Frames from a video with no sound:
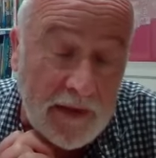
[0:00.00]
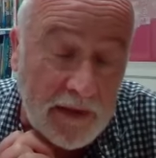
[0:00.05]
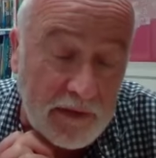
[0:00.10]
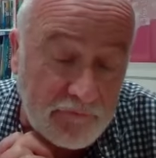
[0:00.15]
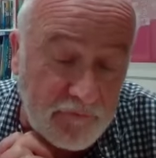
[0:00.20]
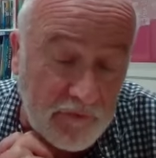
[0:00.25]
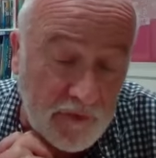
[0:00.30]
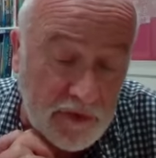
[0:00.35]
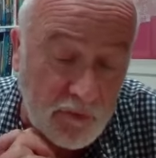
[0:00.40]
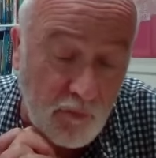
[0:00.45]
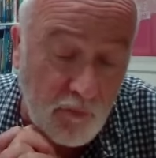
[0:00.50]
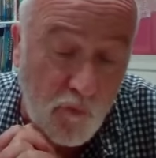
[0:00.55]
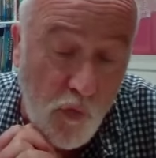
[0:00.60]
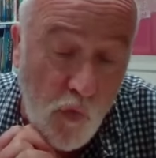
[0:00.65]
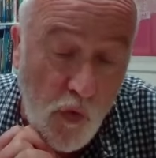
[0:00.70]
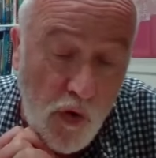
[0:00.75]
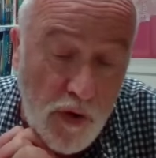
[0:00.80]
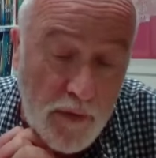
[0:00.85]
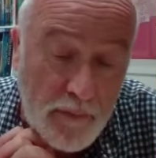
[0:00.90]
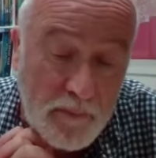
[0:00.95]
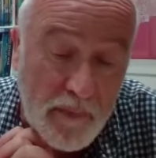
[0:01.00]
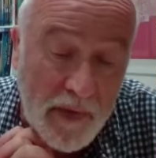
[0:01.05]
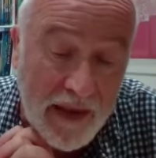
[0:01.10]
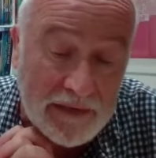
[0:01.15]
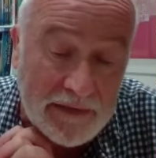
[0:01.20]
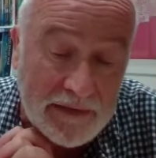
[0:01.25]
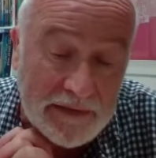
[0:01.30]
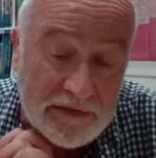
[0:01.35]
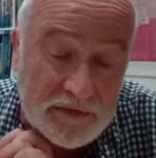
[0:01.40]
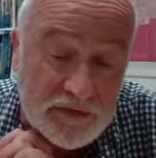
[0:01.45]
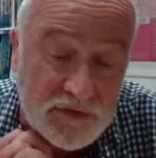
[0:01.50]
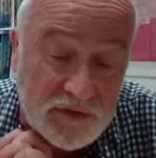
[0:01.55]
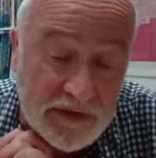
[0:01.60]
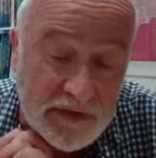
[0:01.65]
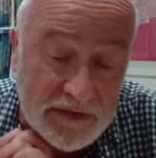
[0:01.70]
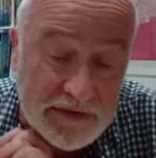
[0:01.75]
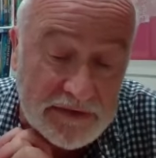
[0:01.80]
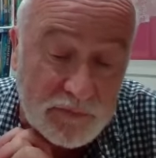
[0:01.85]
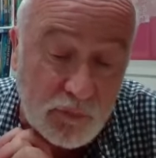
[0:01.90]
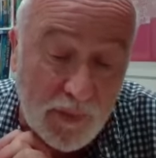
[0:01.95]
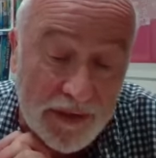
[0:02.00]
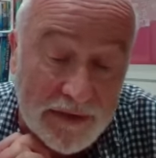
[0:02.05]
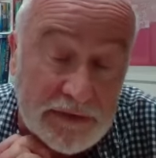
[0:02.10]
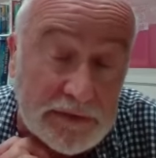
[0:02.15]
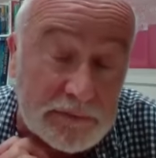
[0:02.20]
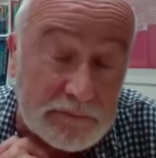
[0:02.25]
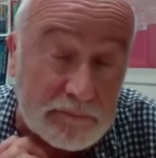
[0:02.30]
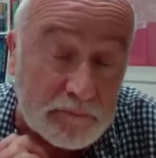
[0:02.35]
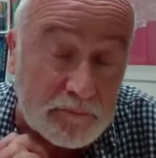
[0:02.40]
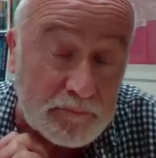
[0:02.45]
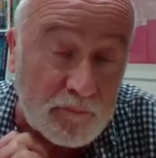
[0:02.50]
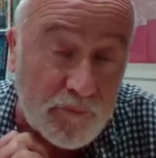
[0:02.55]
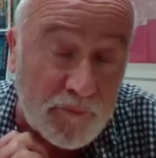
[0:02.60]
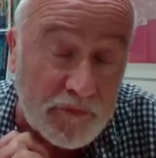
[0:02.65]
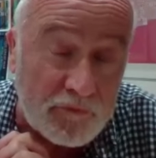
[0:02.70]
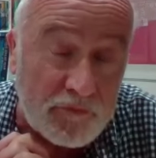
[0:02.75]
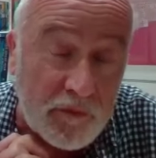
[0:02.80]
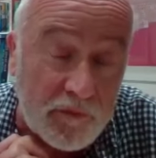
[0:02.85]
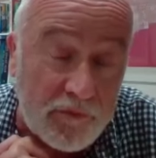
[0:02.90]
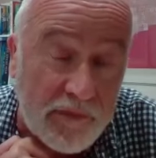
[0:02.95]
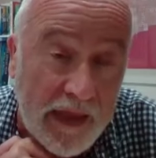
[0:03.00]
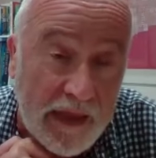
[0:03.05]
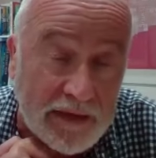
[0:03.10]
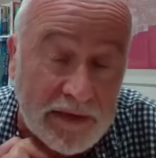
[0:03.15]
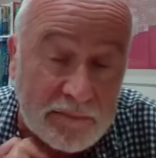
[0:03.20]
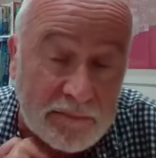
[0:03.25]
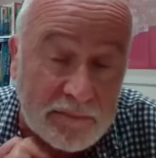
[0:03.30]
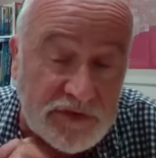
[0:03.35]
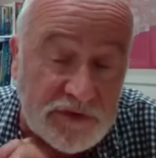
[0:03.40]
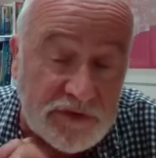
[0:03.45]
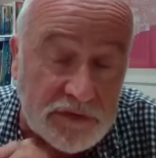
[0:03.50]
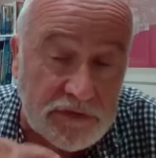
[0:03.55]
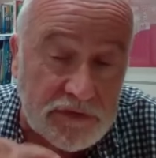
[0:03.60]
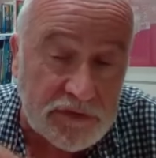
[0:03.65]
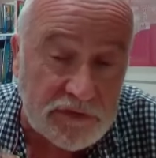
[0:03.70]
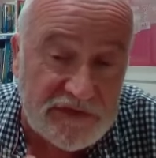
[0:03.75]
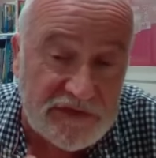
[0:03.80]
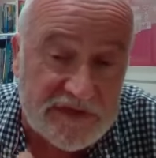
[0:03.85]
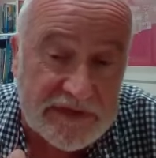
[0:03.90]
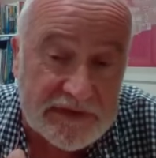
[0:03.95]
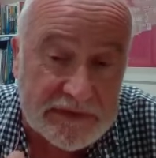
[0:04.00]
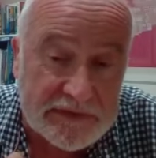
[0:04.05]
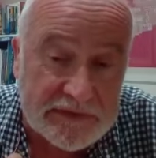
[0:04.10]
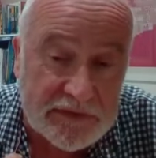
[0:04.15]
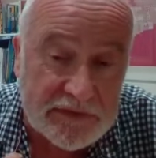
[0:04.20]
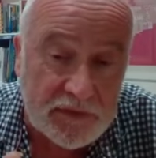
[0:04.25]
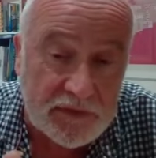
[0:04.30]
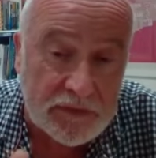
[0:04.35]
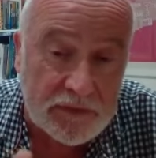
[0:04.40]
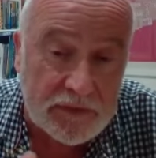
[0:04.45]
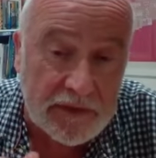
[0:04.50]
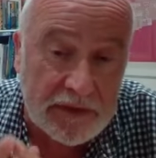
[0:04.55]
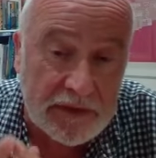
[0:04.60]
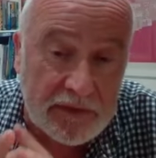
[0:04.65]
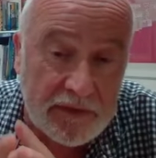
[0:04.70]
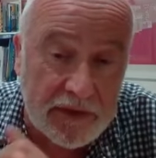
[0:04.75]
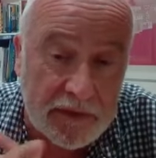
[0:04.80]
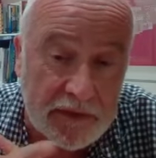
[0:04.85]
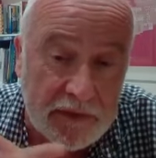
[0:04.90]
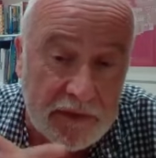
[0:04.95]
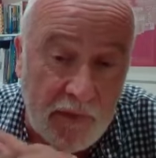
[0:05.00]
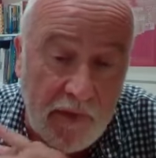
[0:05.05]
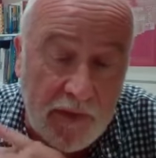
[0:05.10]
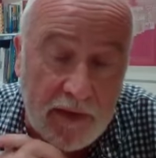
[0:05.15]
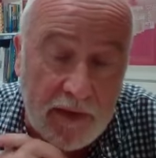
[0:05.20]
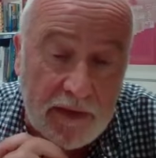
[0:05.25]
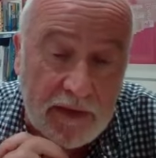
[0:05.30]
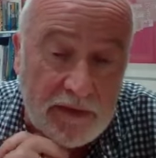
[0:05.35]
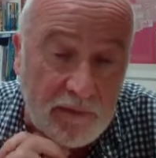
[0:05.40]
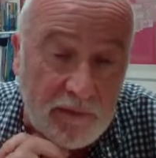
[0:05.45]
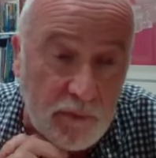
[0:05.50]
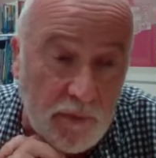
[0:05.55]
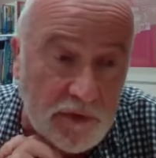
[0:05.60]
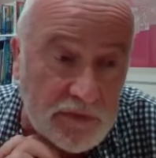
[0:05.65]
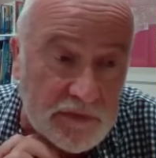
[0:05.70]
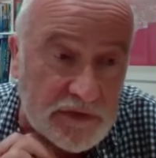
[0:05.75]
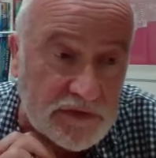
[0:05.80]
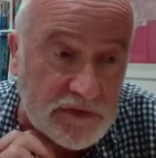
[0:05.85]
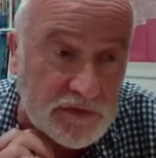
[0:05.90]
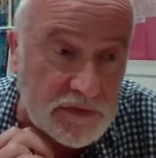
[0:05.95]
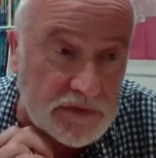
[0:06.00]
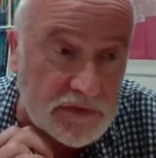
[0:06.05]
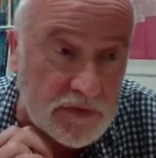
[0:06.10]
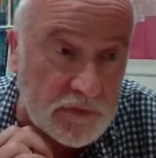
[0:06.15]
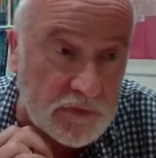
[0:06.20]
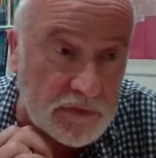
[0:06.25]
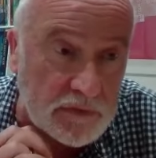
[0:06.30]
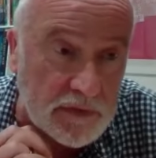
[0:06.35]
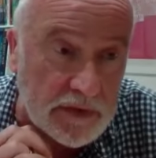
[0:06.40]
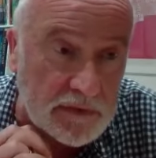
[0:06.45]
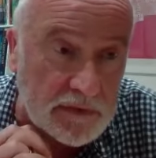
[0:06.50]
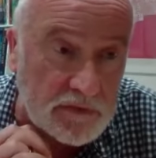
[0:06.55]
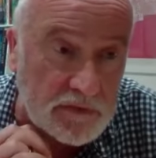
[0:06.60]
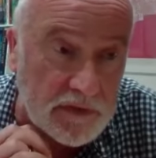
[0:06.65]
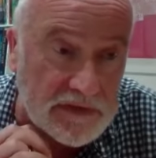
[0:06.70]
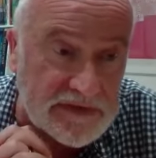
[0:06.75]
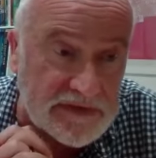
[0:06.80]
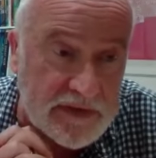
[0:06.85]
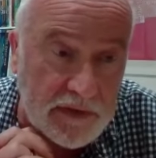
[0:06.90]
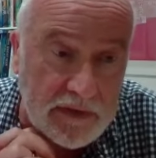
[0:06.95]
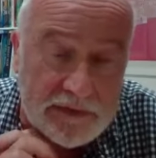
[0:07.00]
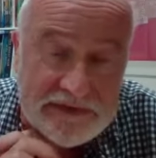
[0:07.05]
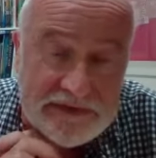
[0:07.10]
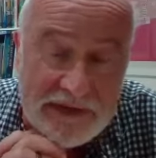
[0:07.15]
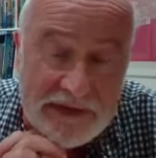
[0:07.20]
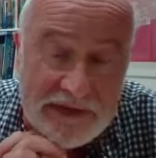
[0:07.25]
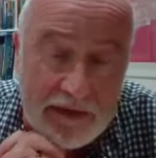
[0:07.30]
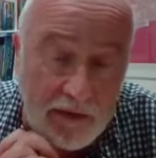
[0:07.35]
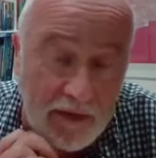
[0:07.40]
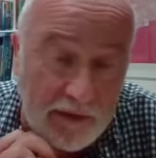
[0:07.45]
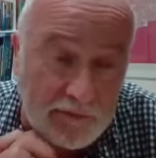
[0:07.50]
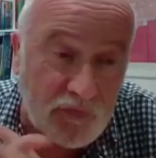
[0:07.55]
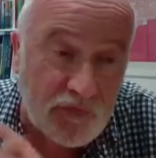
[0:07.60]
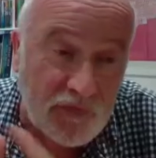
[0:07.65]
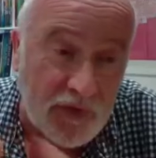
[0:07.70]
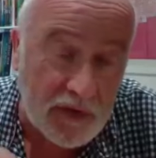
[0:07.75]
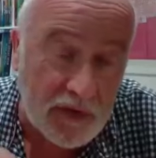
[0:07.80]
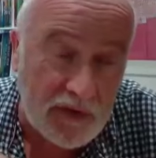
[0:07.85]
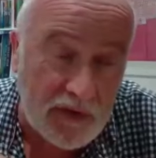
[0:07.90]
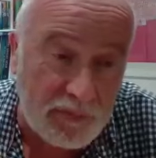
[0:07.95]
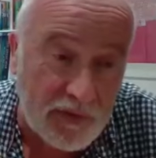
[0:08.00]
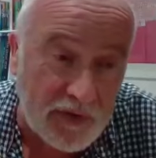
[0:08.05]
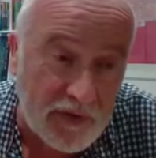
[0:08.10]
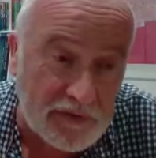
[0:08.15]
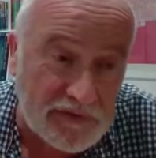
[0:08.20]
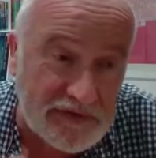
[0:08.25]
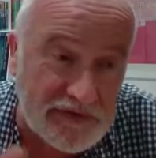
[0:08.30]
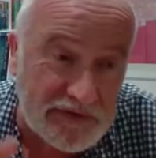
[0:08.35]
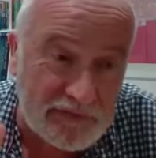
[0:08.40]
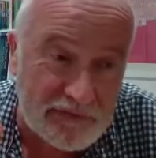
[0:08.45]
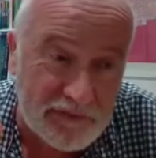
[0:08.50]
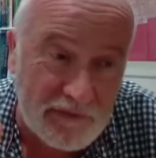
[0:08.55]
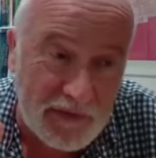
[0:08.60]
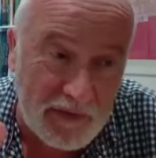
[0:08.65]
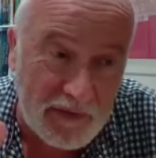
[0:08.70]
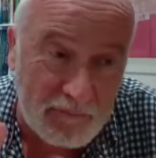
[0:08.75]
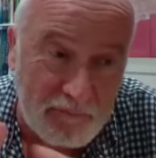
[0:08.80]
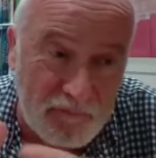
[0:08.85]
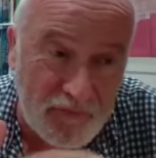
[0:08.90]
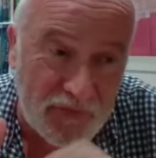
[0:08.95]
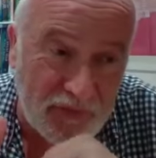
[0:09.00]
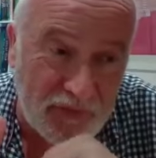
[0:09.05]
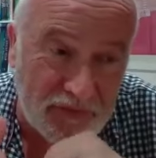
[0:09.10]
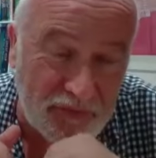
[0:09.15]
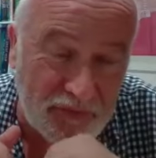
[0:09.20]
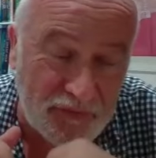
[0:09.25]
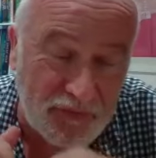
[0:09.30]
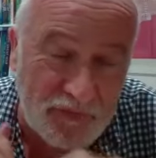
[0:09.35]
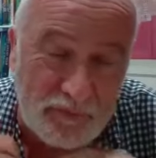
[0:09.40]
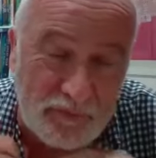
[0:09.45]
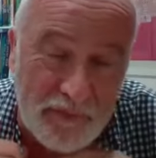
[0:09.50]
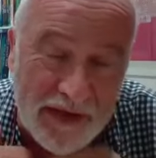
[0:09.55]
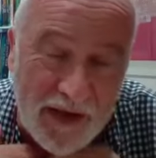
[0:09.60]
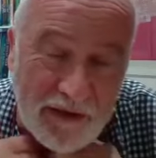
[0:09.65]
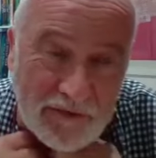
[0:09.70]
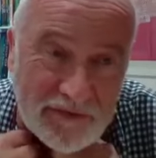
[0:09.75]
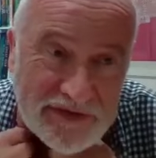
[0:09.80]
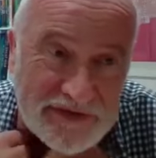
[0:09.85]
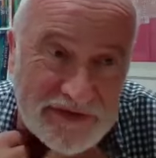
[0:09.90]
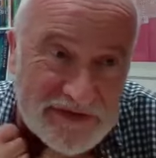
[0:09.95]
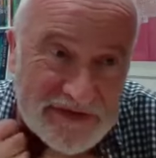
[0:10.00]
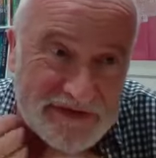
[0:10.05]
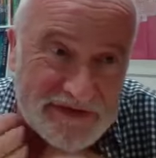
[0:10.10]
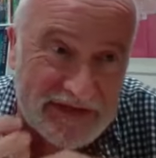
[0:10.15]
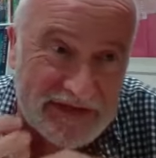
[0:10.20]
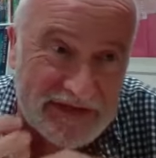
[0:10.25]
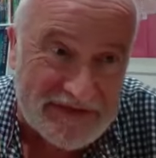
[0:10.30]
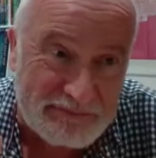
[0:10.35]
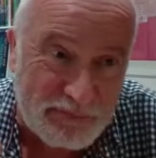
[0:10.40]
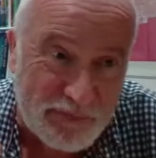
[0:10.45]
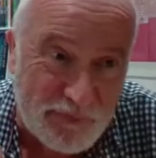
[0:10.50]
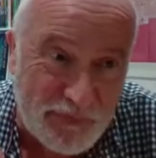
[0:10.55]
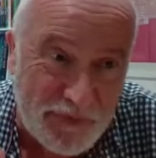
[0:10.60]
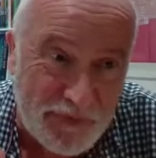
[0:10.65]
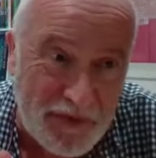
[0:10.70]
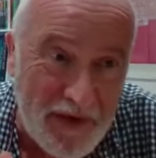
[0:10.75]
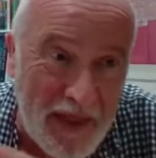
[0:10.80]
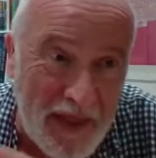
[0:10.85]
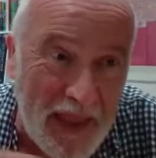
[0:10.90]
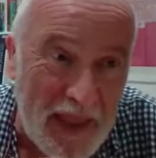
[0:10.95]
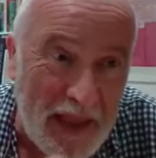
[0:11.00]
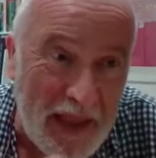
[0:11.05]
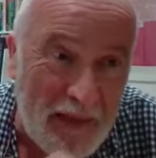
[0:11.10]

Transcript: And I find a warm and intrigued welcome before that, I'm sure you still do in the in the work that you do in Trasna. I don't know how to pronounce your um, your group. My Irish is, is poor,